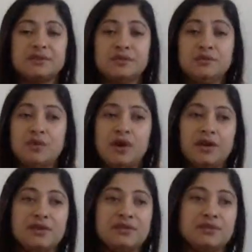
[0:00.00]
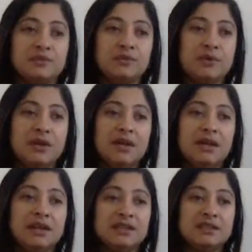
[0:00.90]
you are to
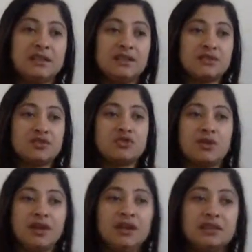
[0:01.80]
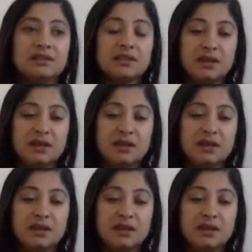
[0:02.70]
sit straight.